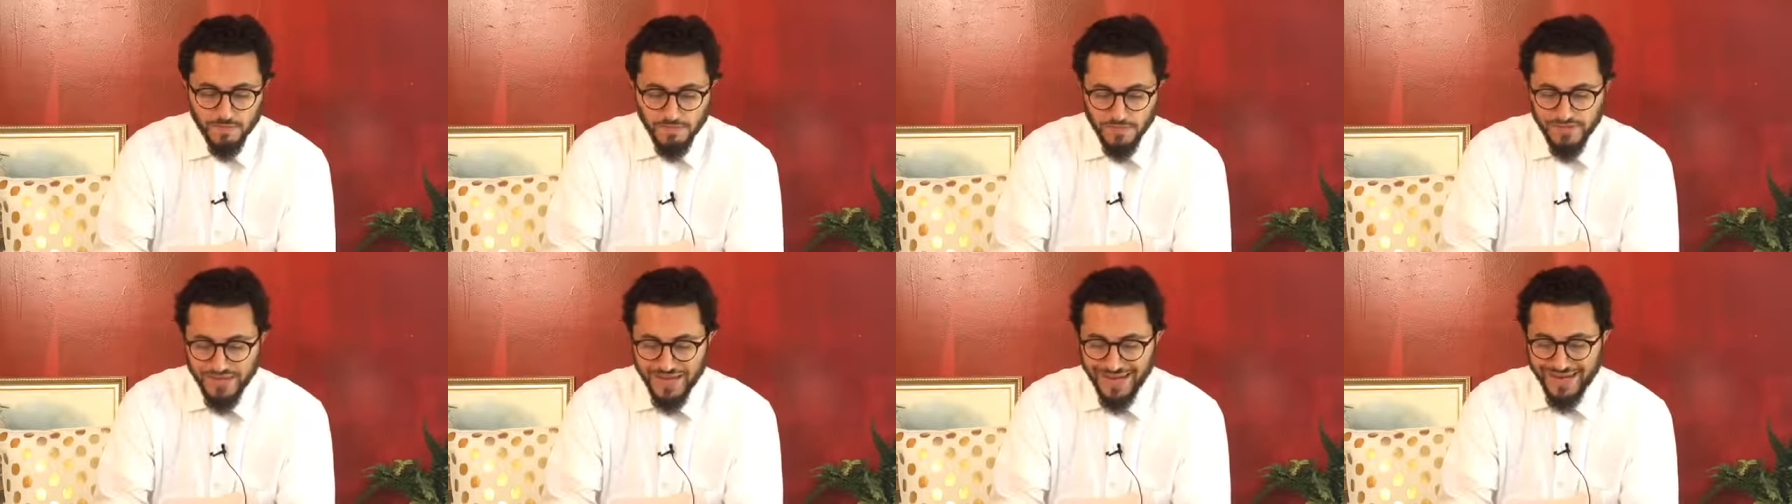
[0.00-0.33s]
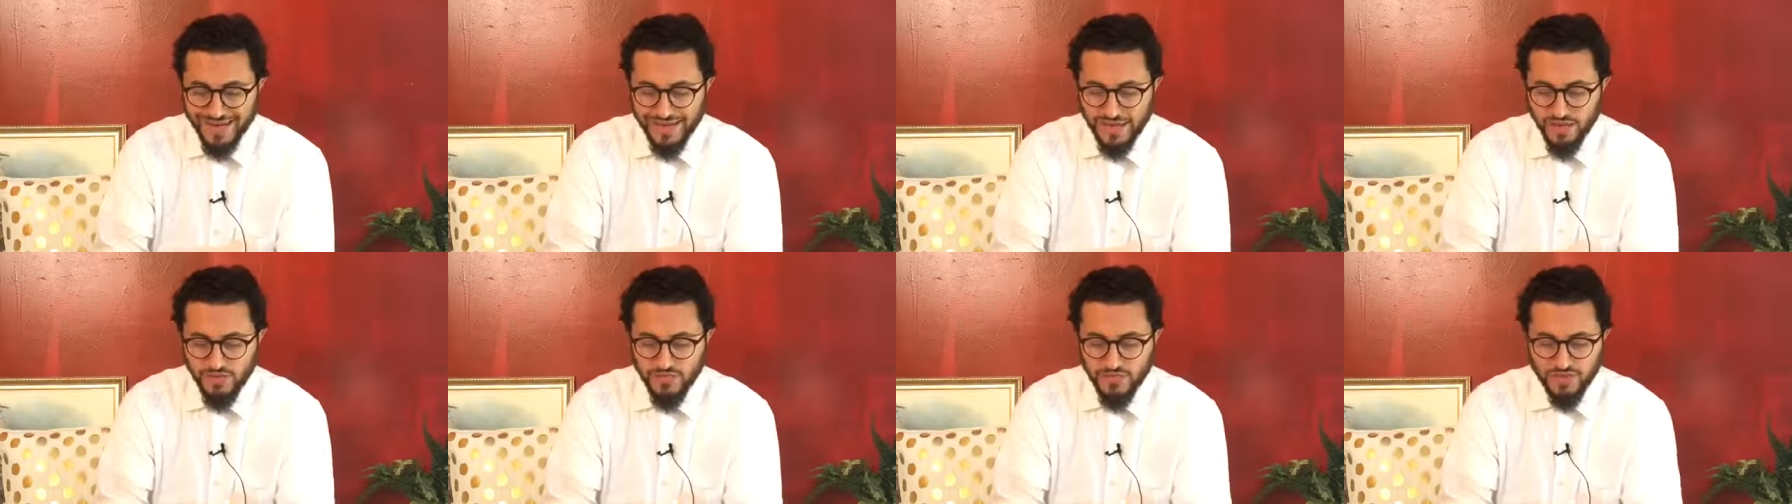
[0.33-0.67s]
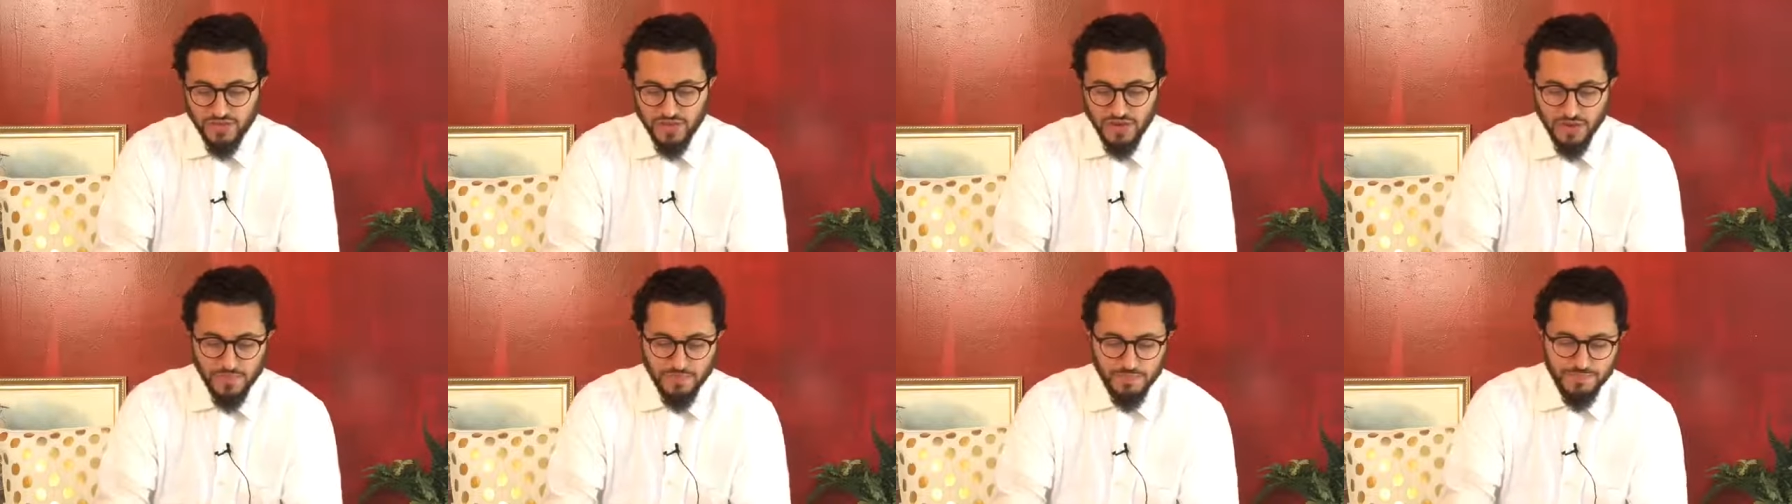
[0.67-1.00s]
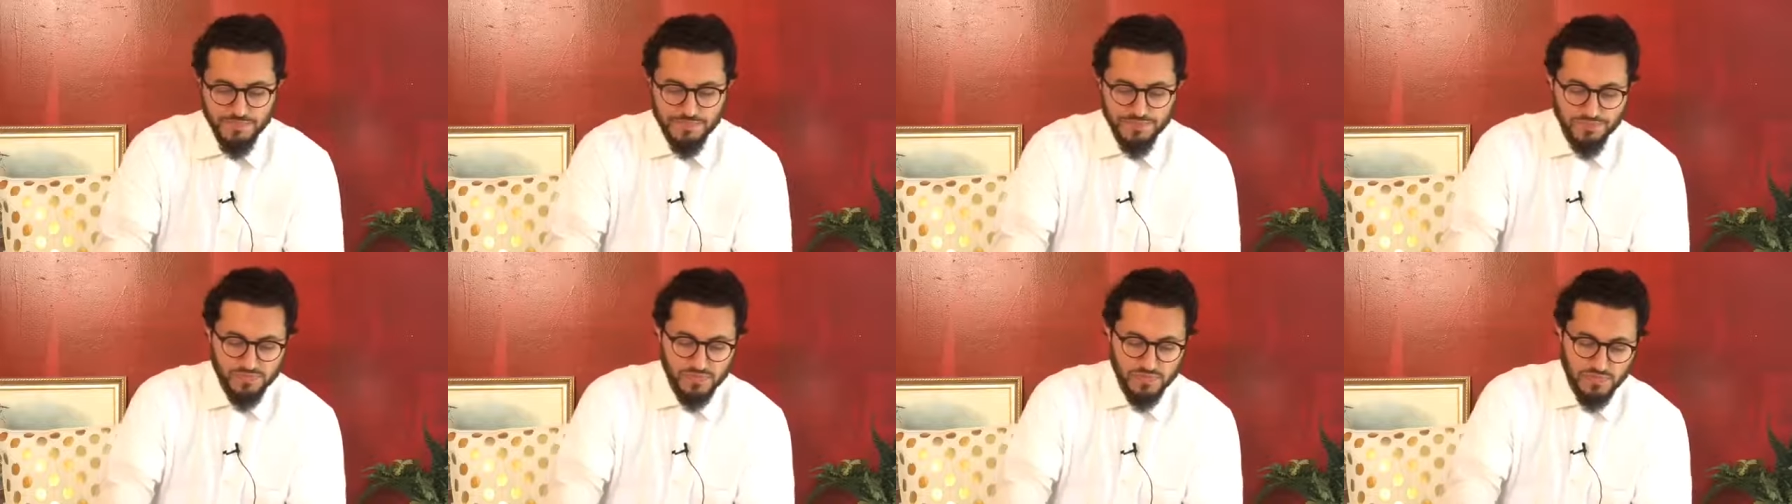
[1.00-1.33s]
that gives
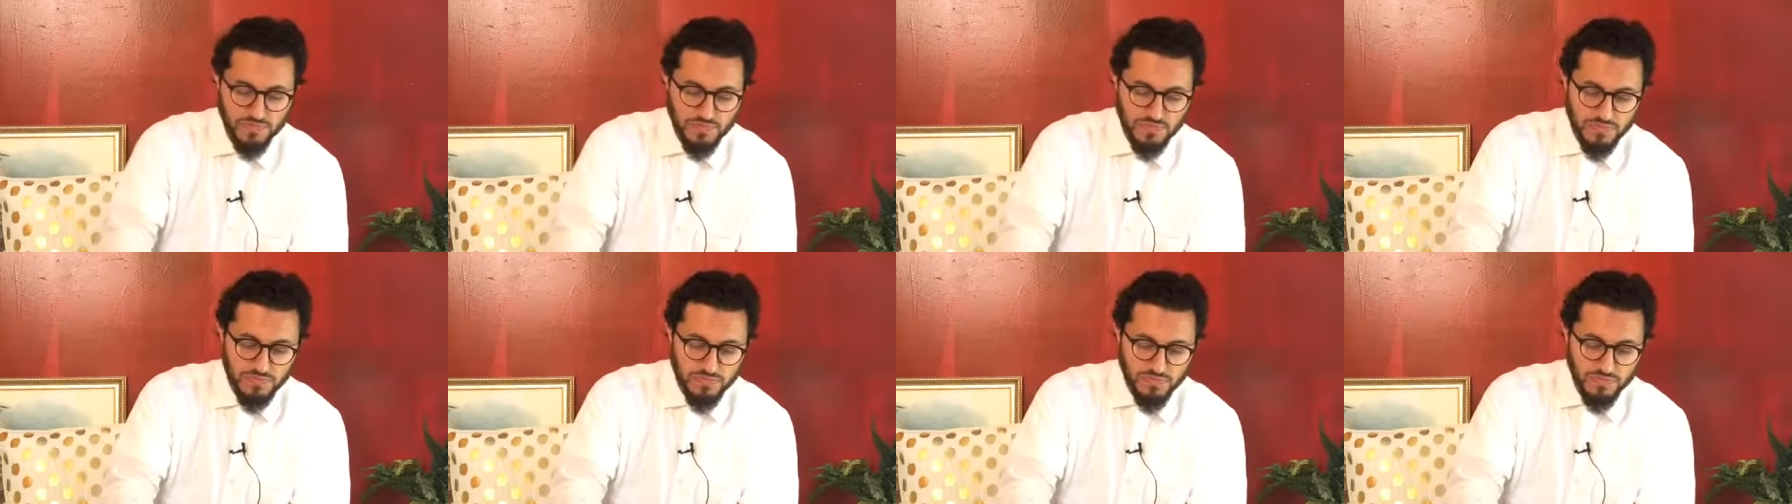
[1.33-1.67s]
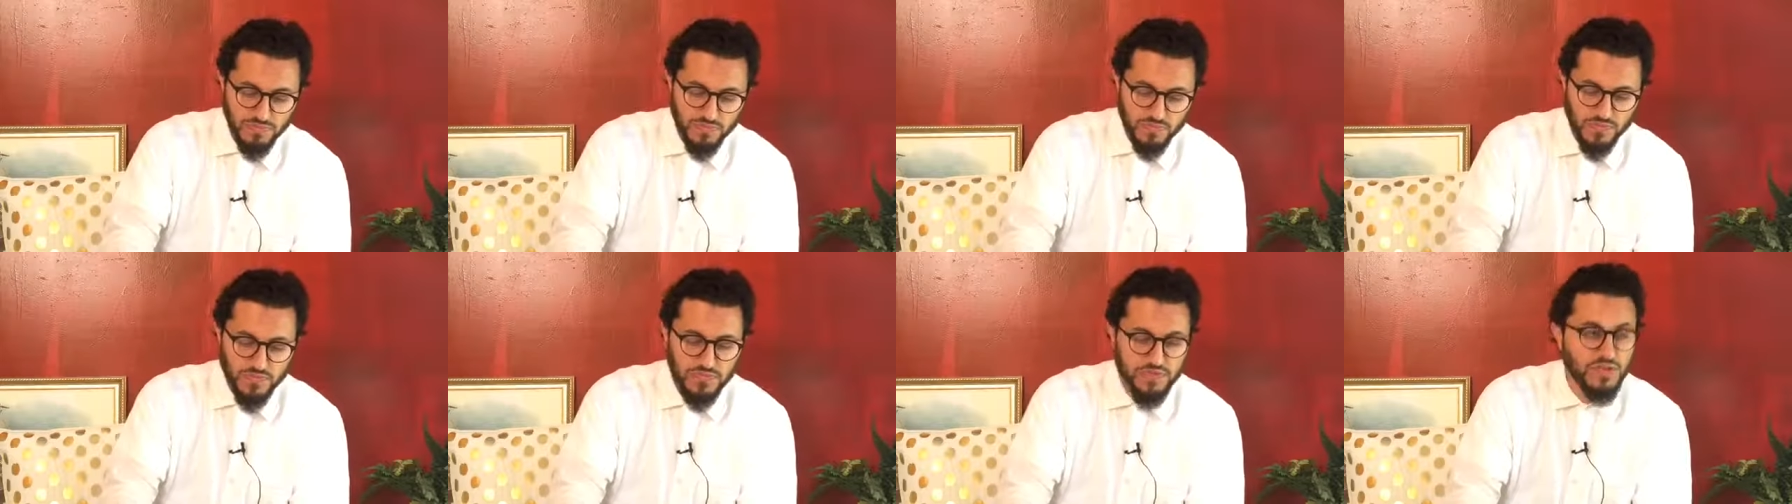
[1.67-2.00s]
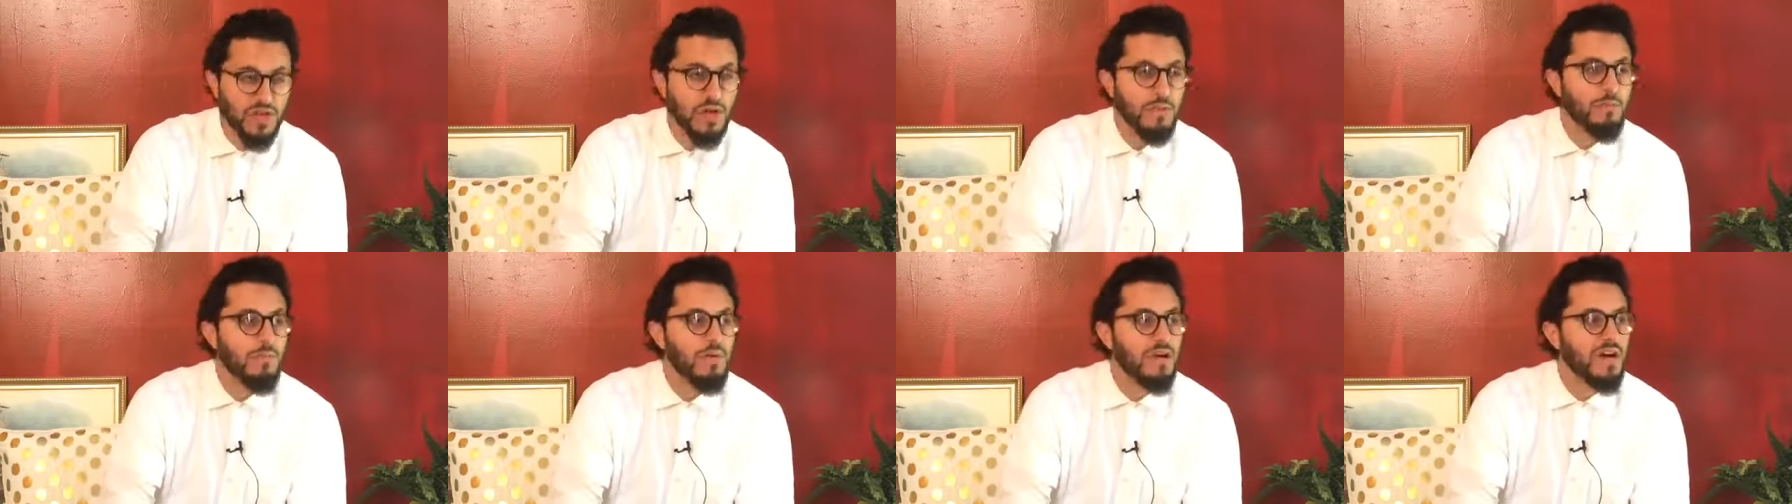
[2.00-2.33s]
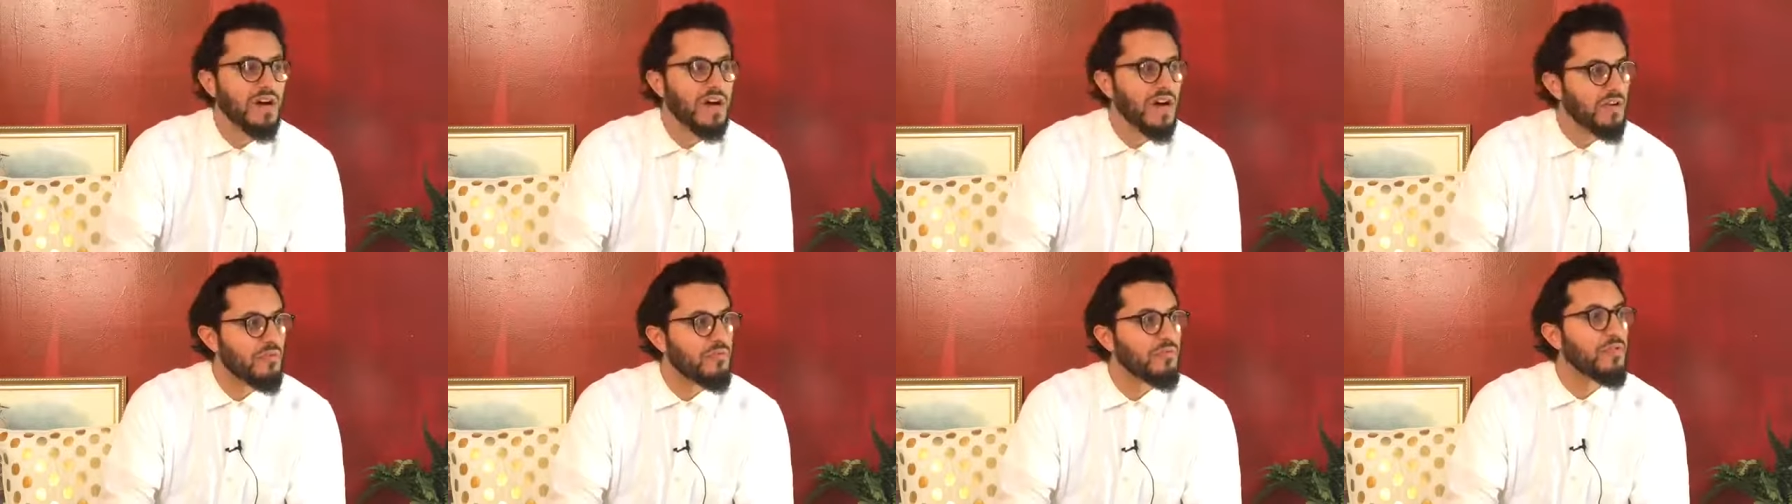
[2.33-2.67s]
them some
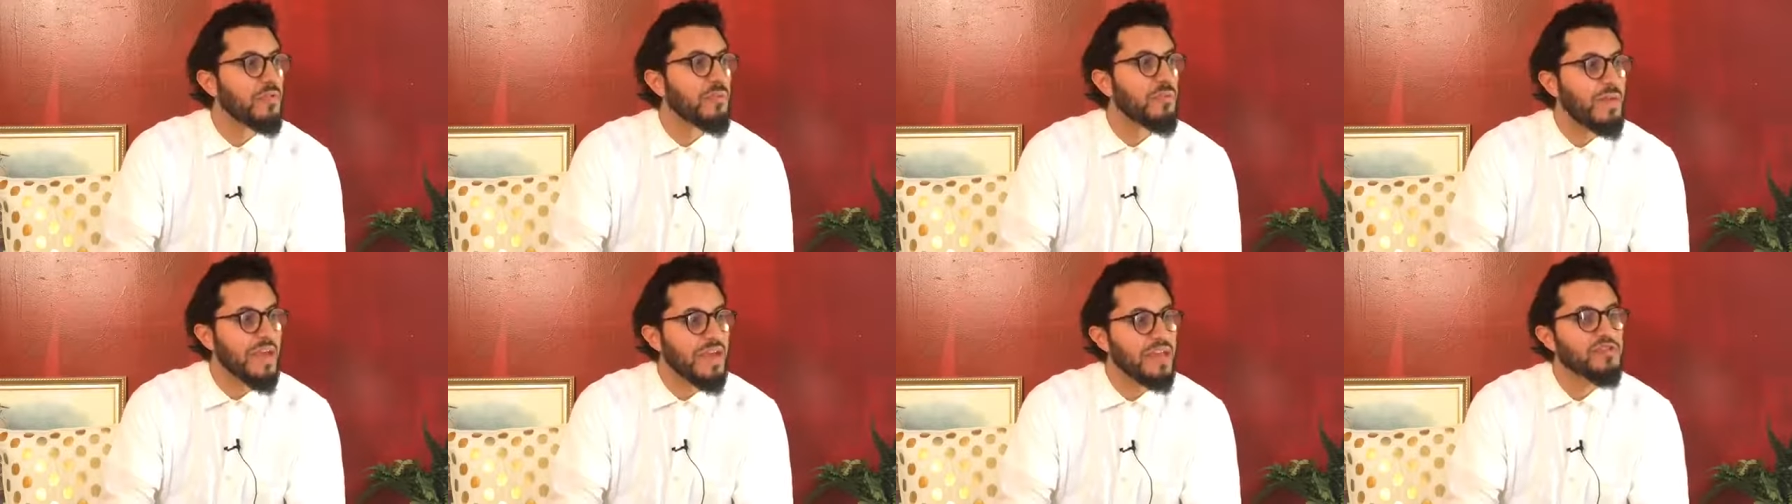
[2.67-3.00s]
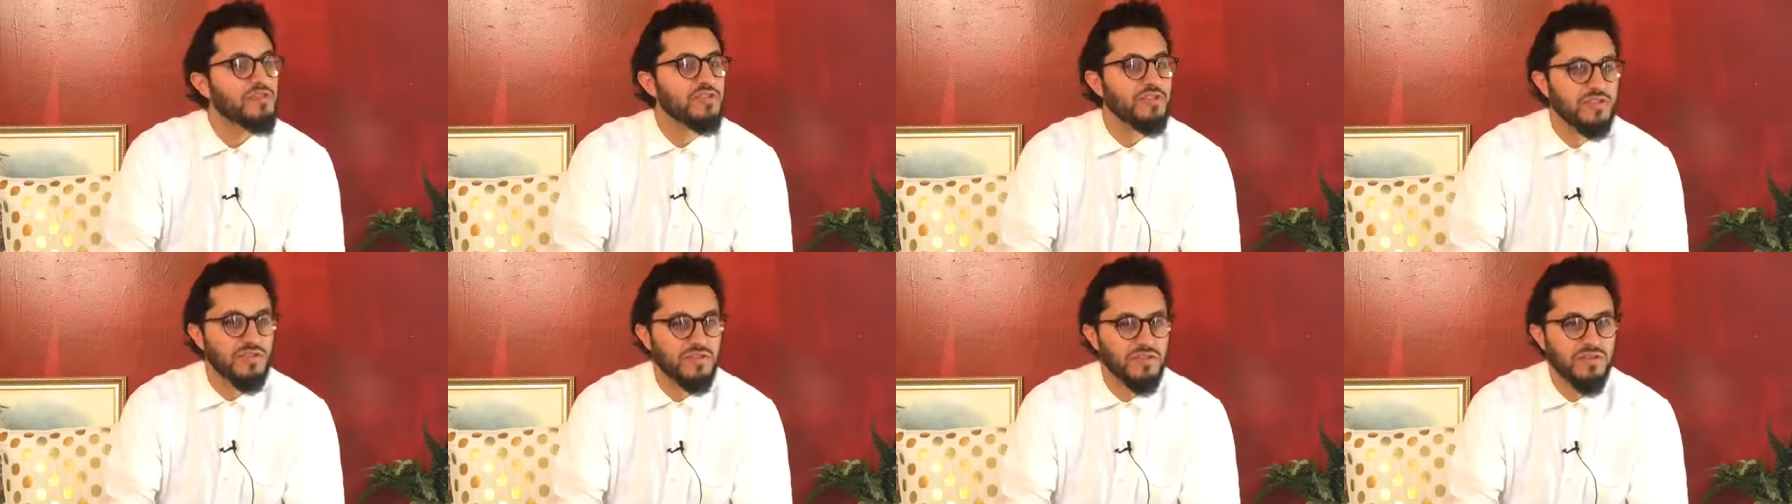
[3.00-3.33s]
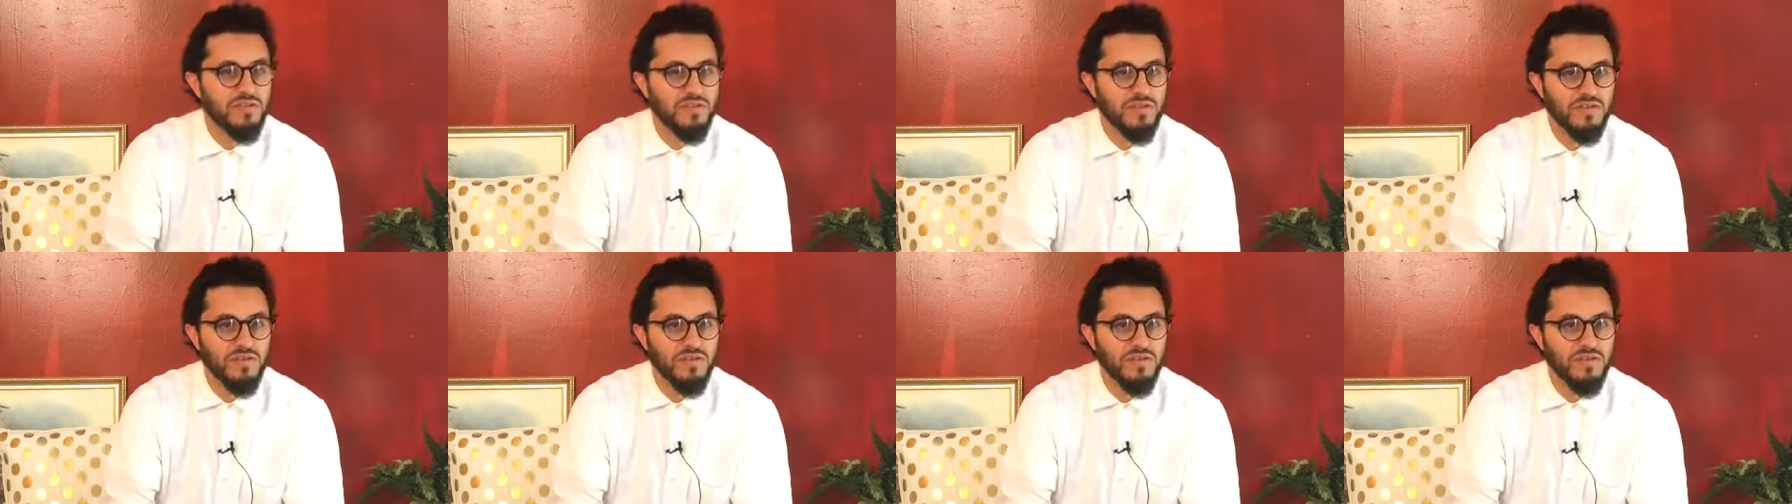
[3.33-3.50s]
confirmation,